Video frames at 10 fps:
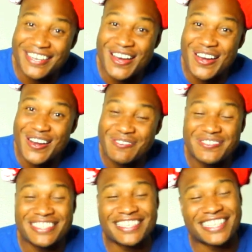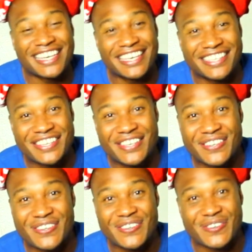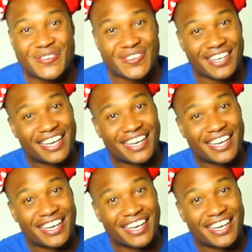Oh, when's the kid due?